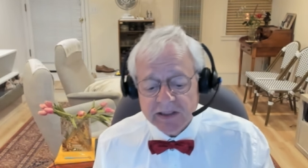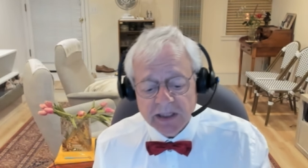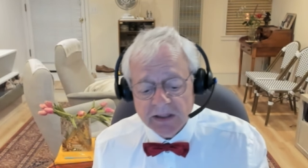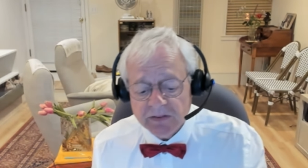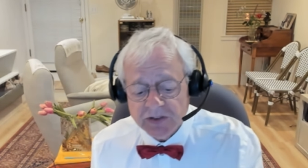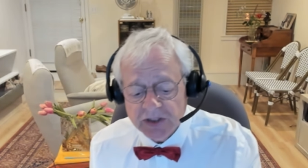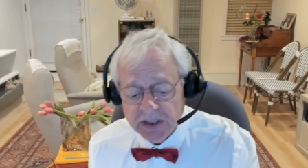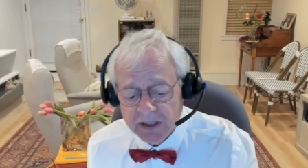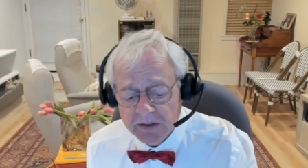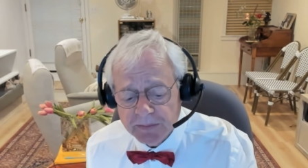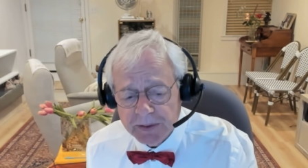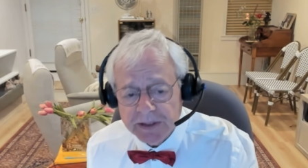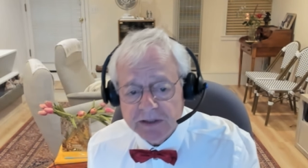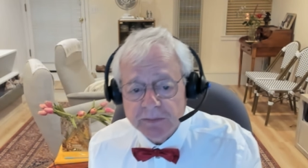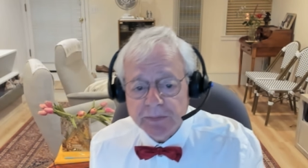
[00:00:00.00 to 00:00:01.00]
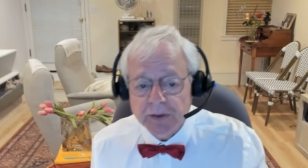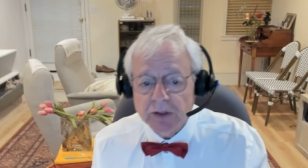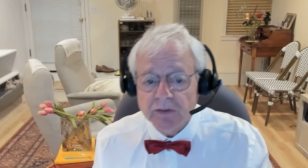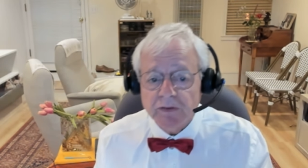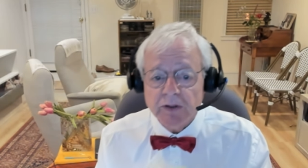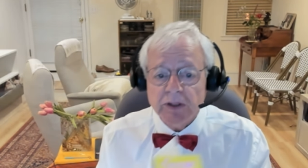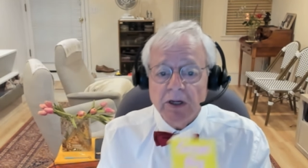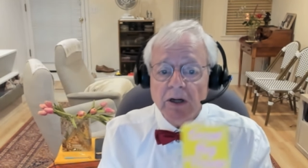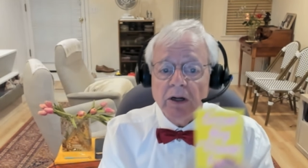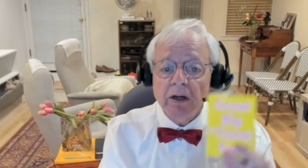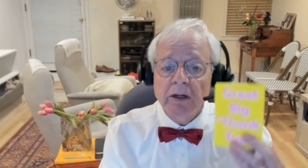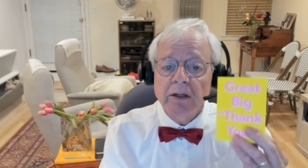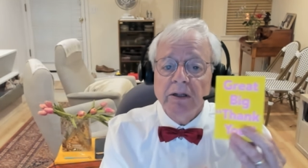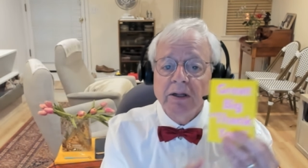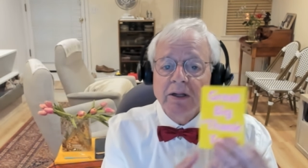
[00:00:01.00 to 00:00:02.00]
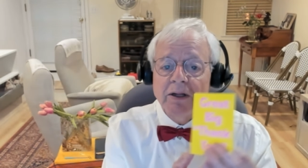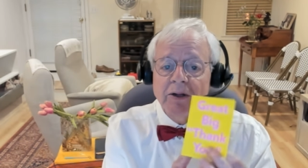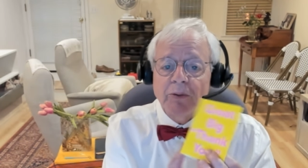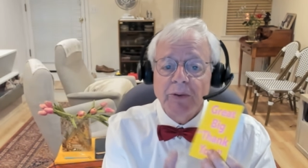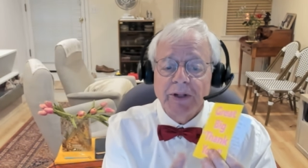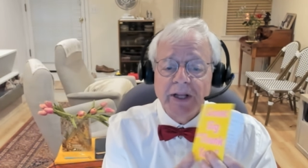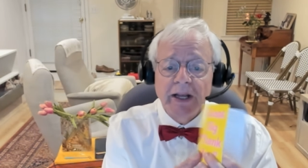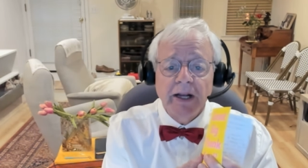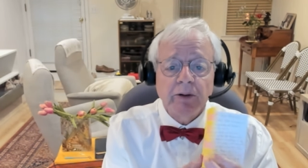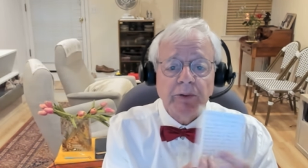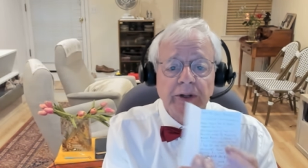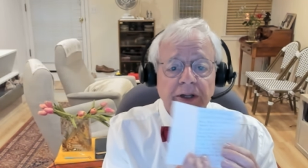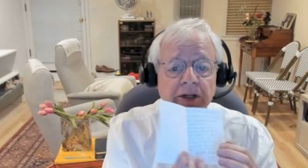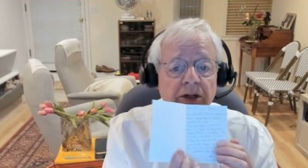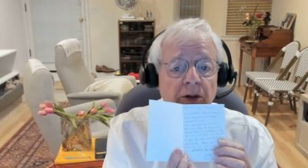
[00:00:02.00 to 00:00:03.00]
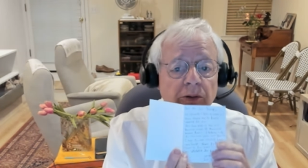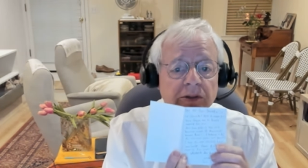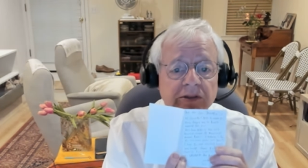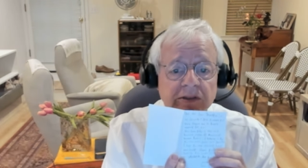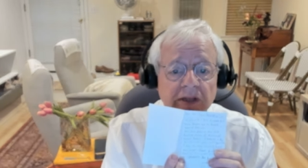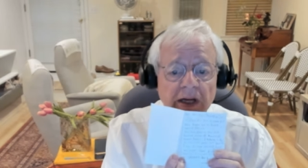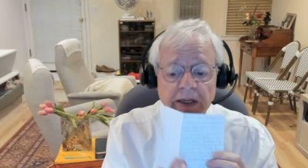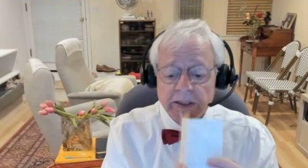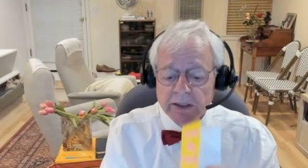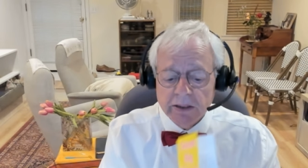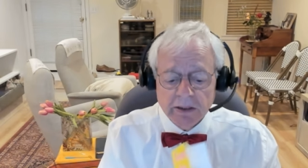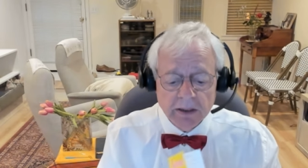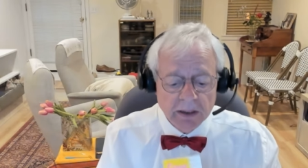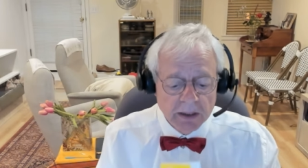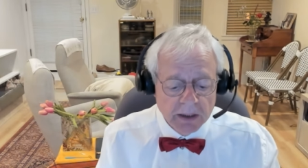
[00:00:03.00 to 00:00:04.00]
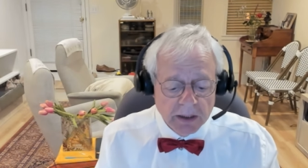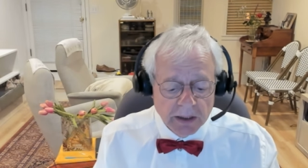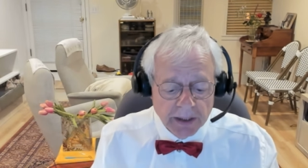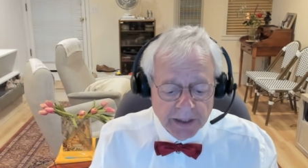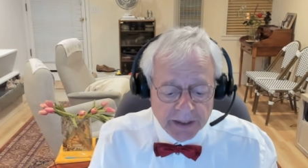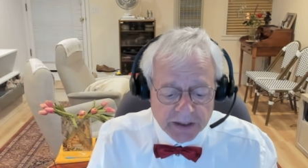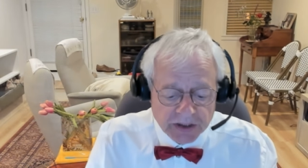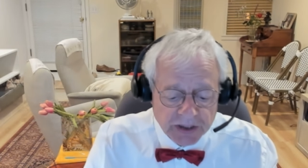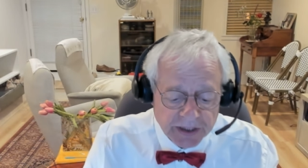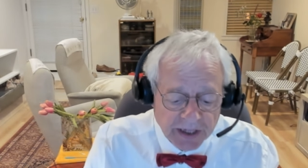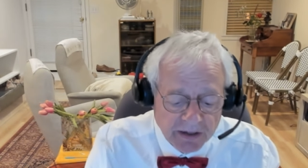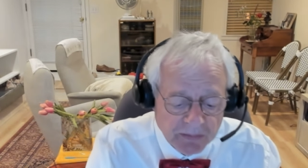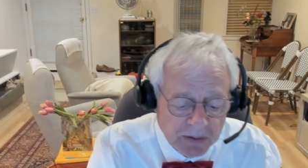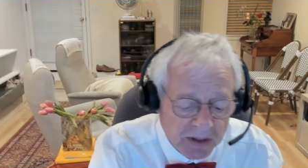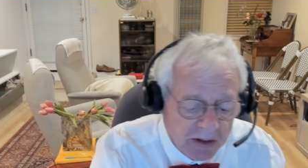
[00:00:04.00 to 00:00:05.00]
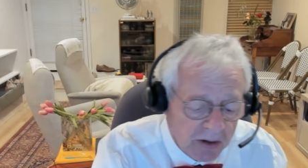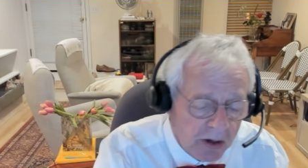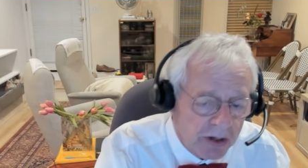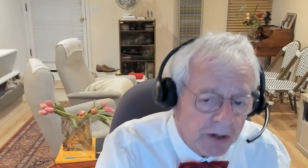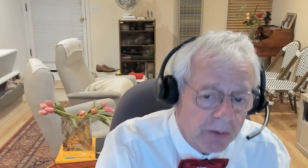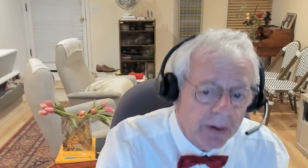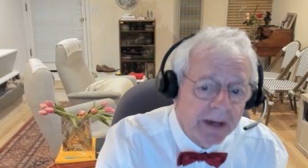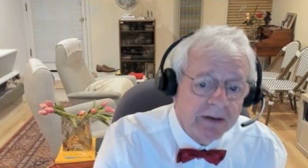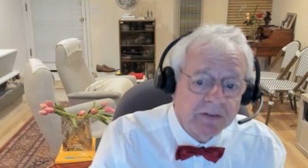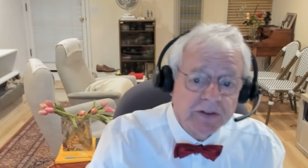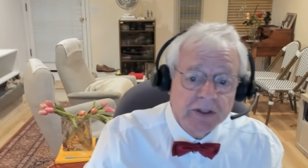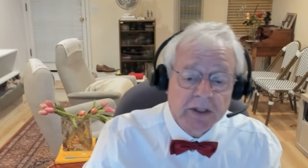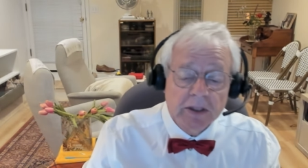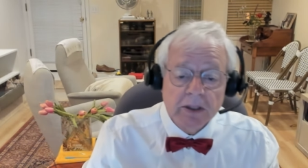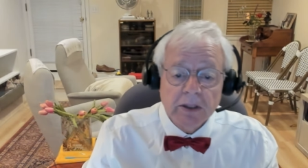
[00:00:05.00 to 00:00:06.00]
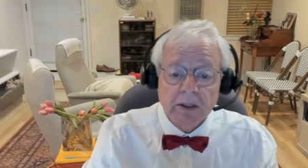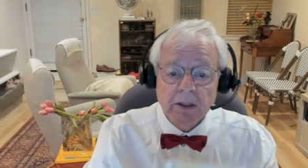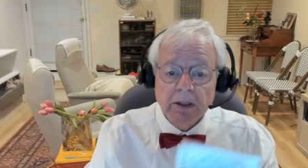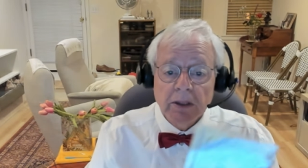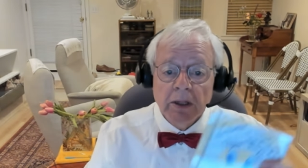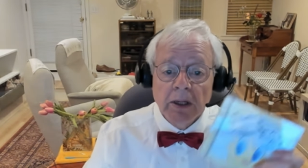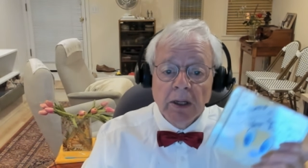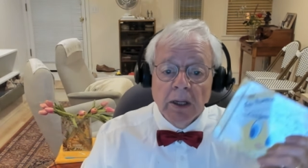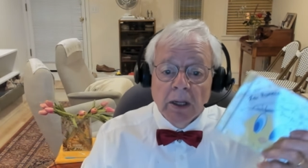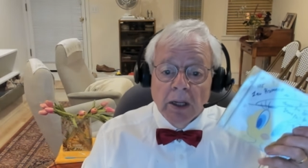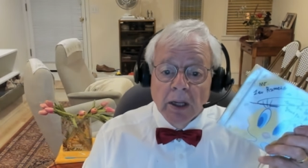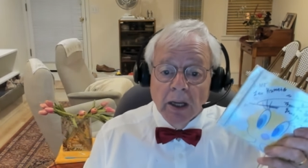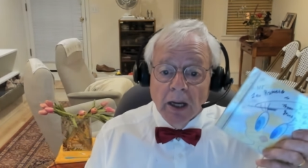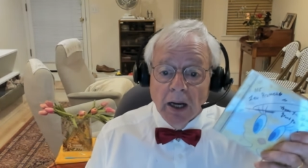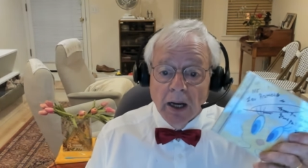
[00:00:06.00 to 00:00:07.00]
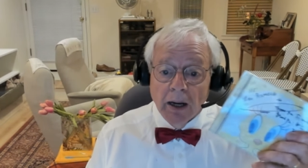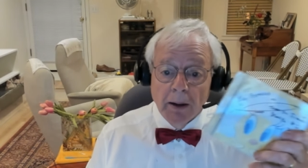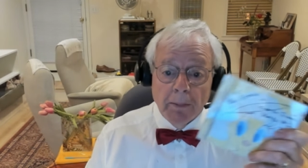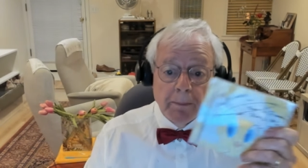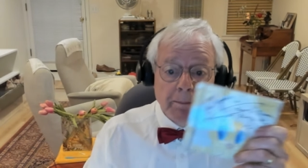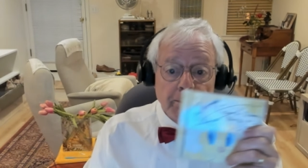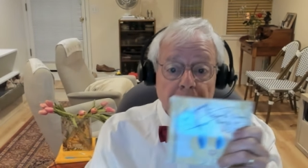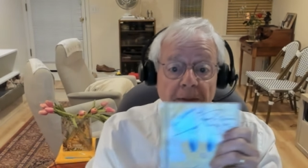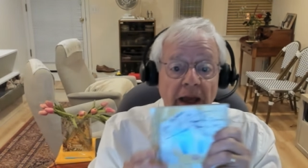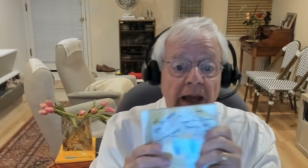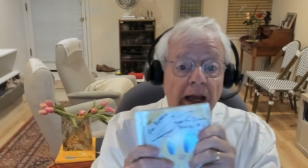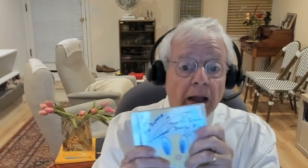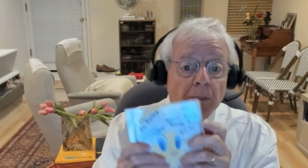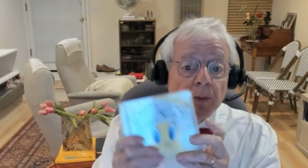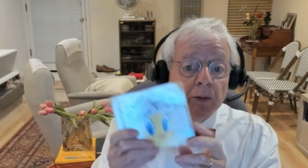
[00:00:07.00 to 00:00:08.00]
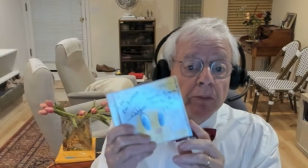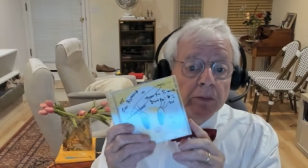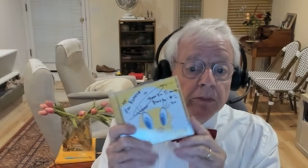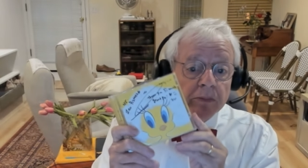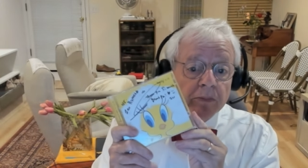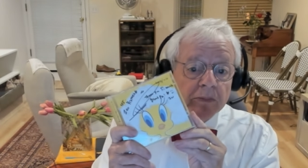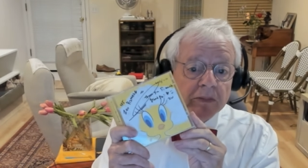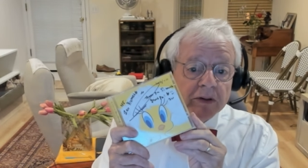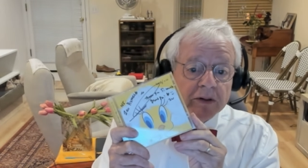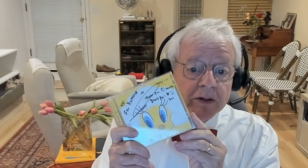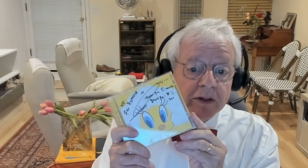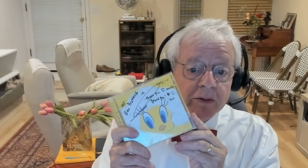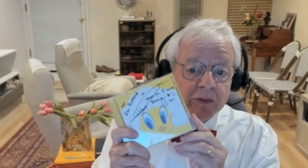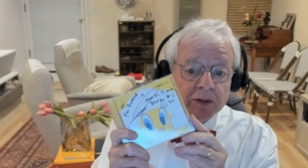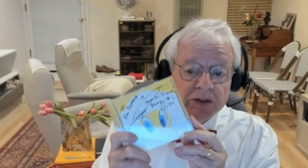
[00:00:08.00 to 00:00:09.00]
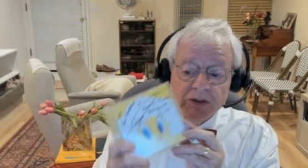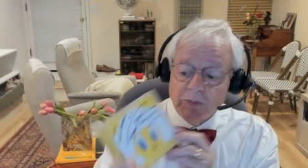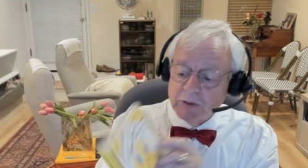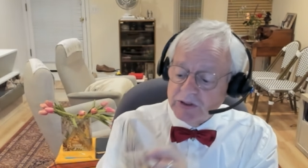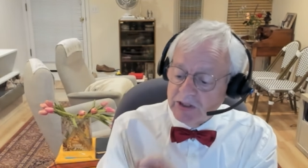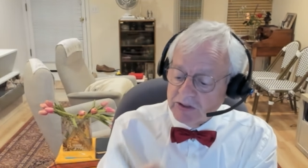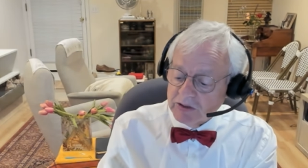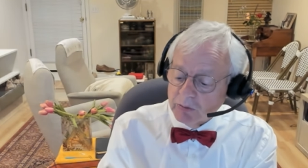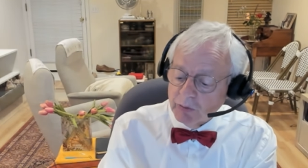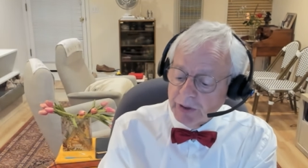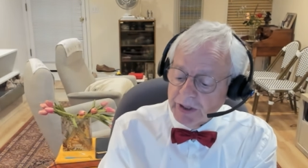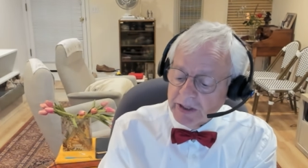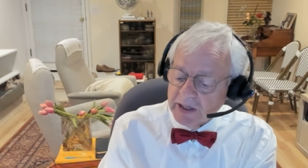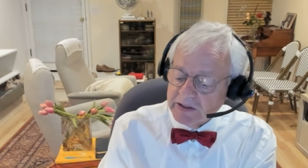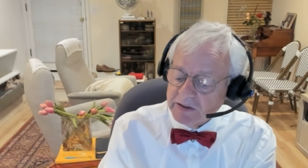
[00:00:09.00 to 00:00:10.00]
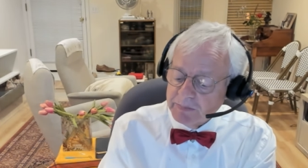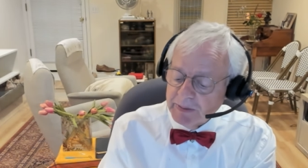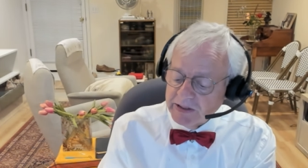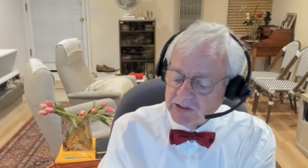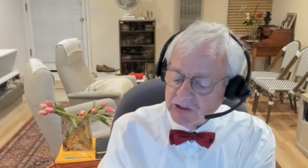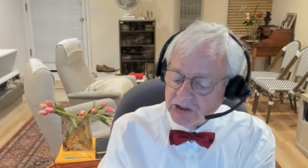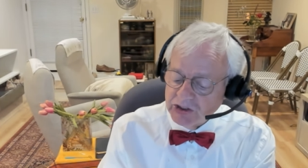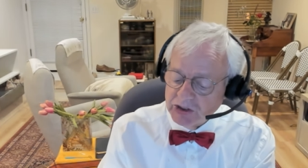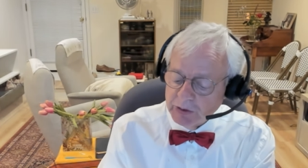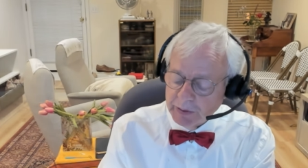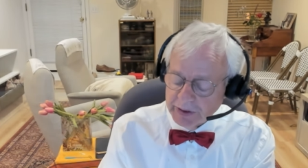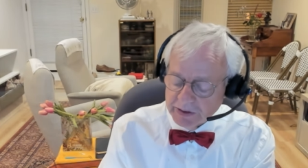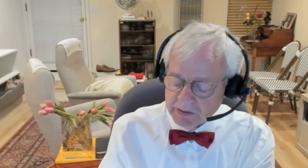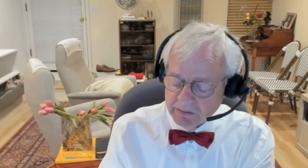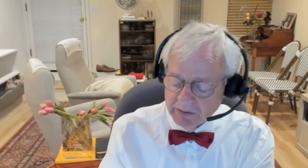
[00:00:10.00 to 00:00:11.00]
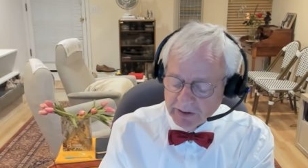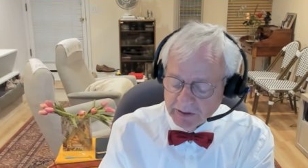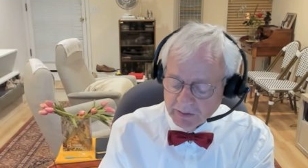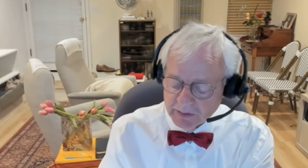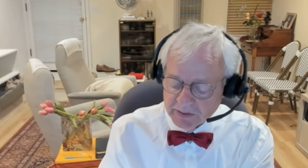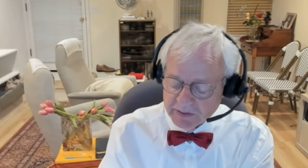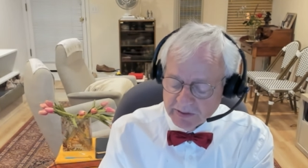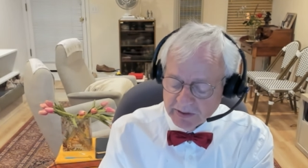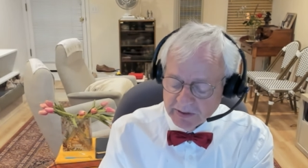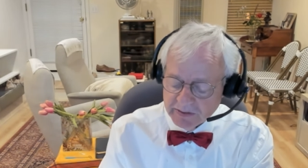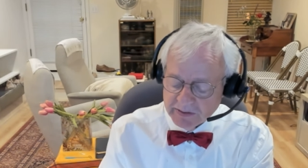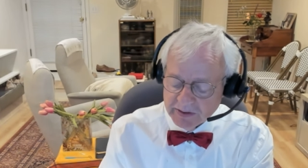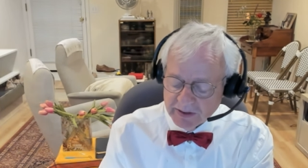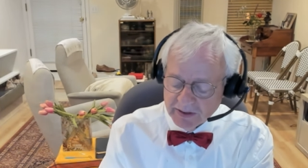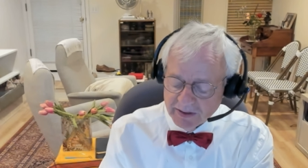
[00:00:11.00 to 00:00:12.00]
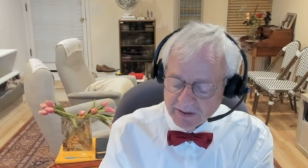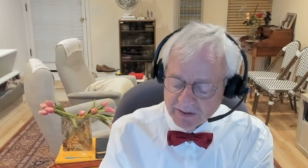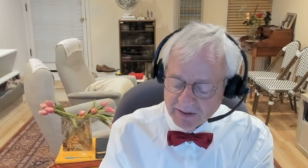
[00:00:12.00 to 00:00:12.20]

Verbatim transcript: gifts. She gave me this beautiful card with a handwritten note inside it, and she gave me an autographed um, album, uh, which which has a really nice message to it. You know, it says, uh,